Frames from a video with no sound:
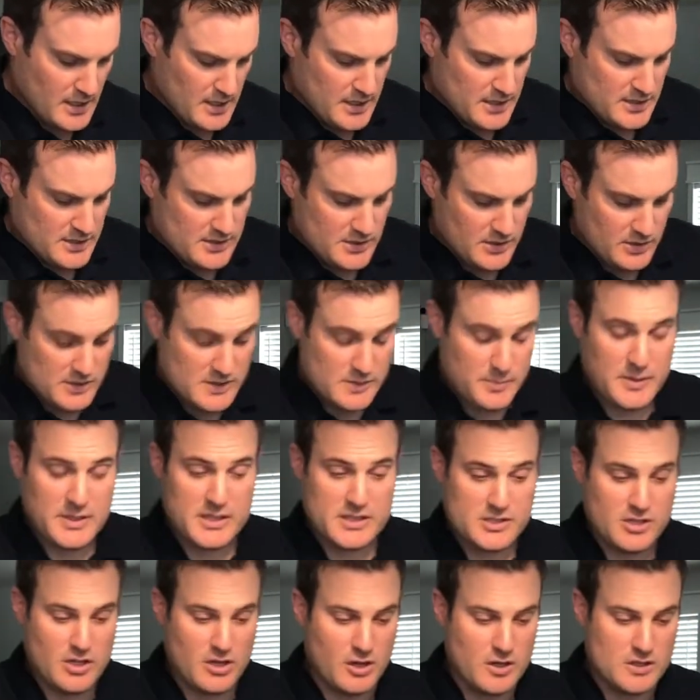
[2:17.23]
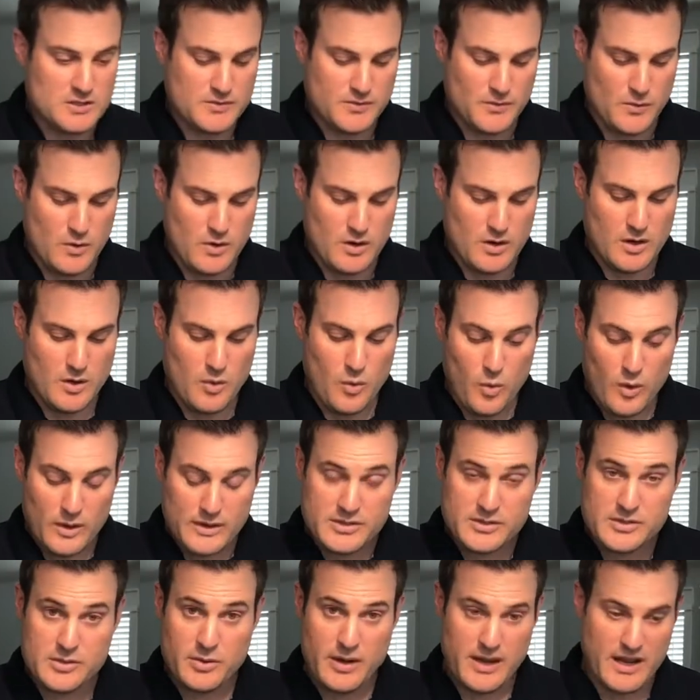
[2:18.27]
So the spinach calls for 1 to
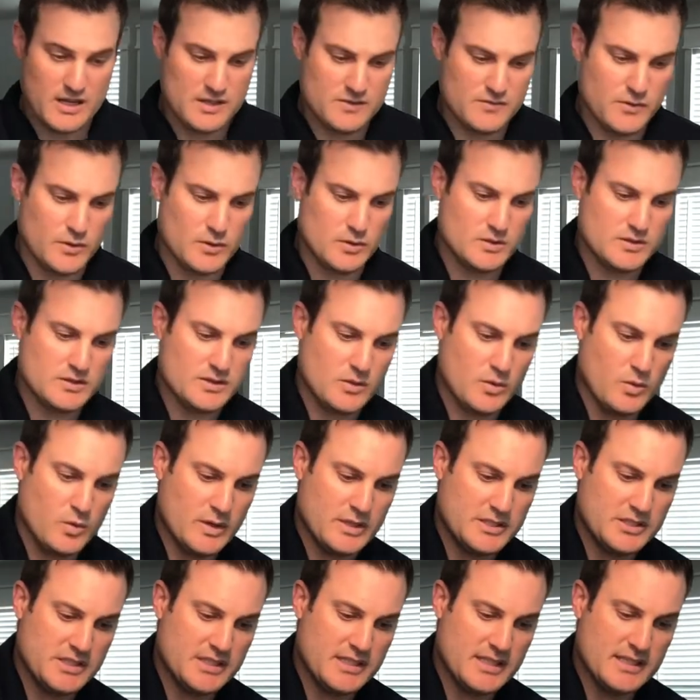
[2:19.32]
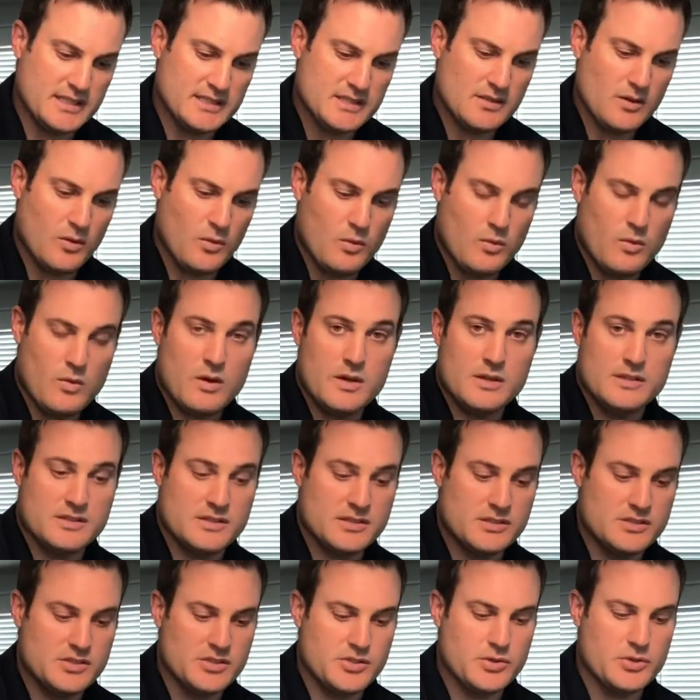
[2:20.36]
2 handfuls, which is 1 to
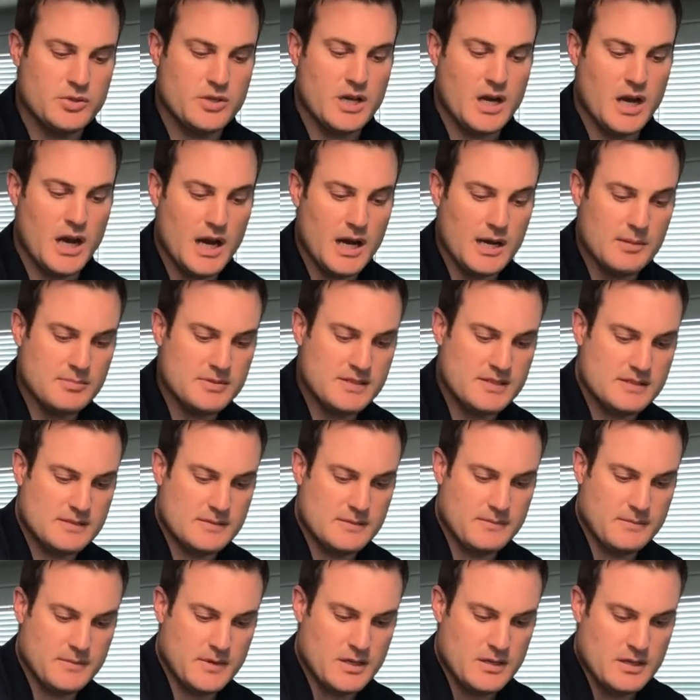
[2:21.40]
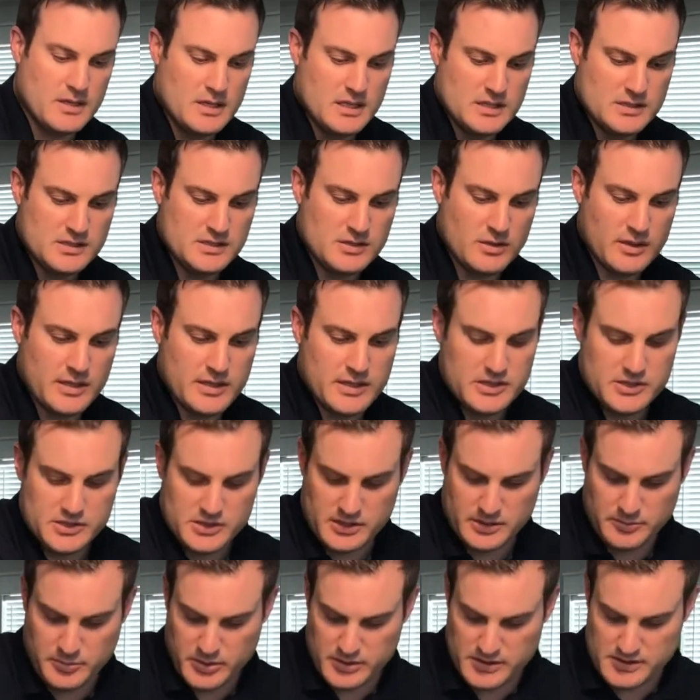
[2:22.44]
2 cups. So I
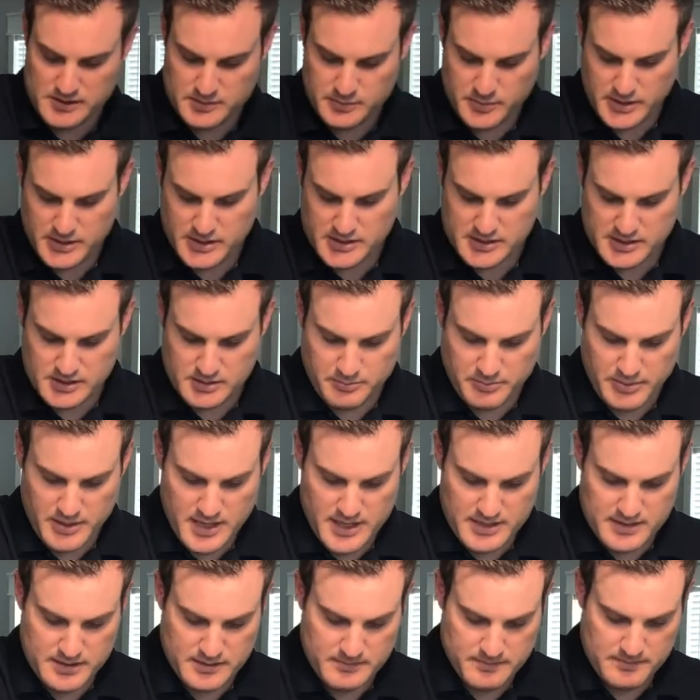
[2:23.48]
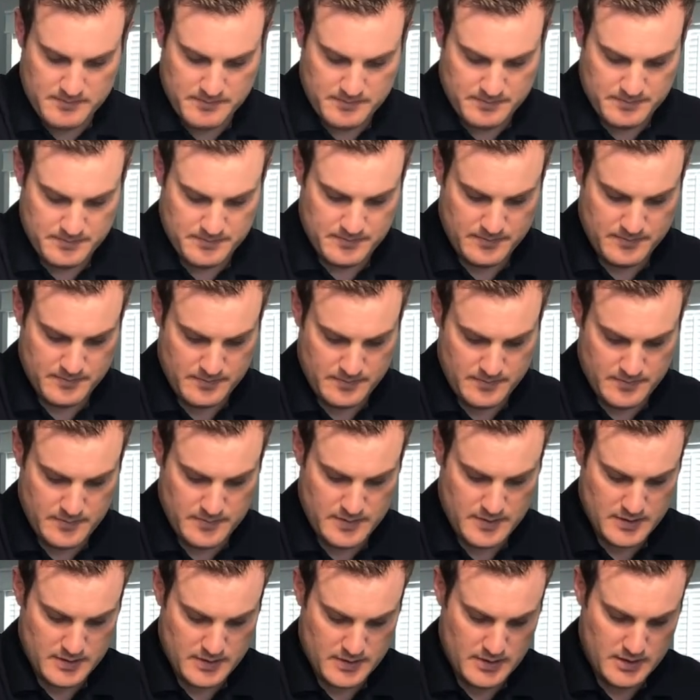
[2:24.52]
usually put the spinach at the bottom,
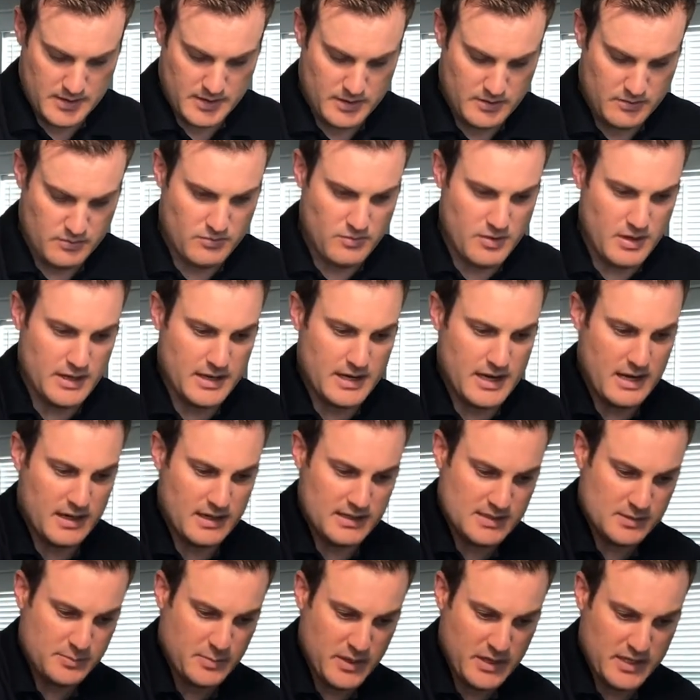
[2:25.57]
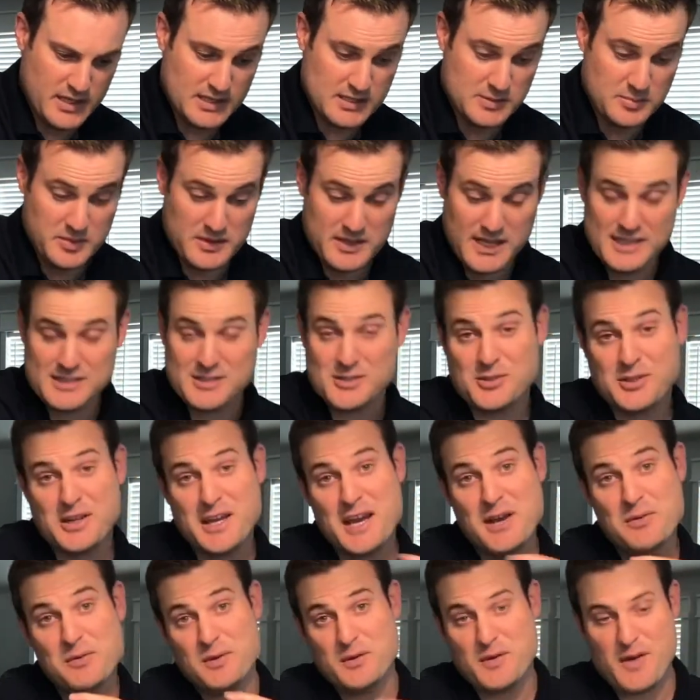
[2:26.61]
running out of spinach, but that's
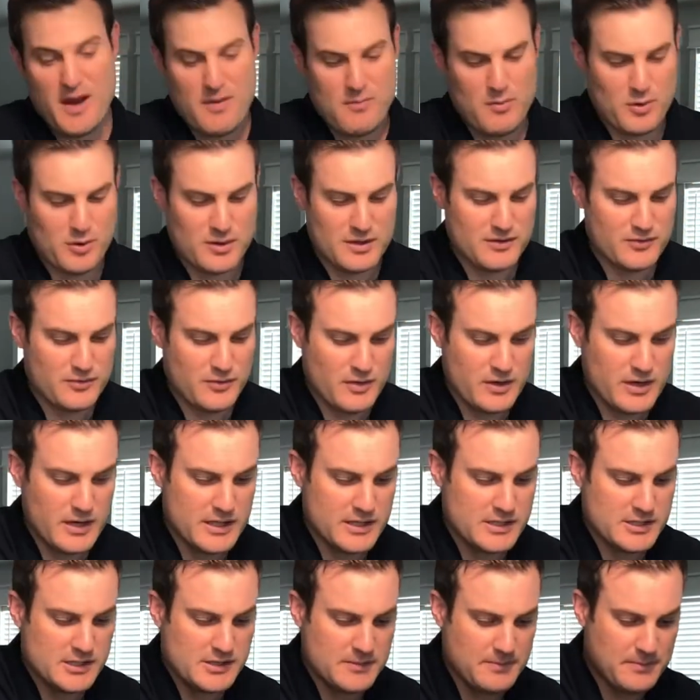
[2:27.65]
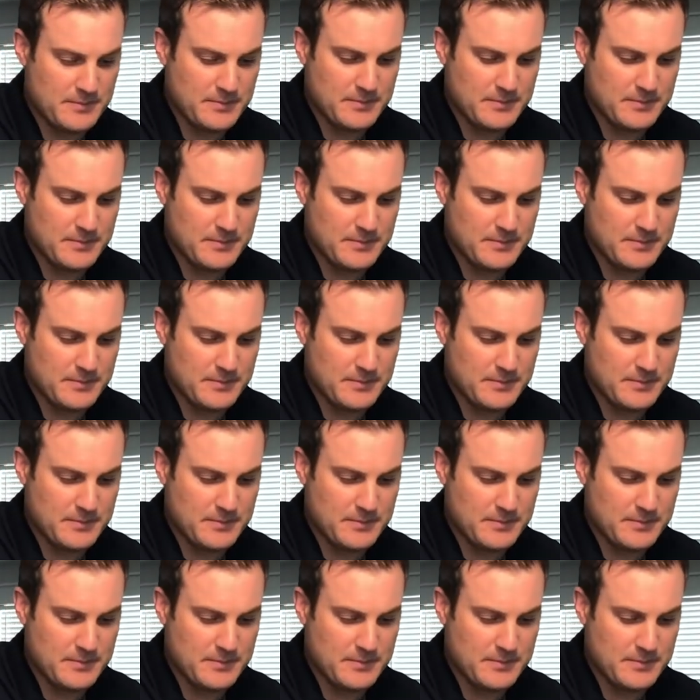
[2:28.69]
okay, we've got more in the fridge.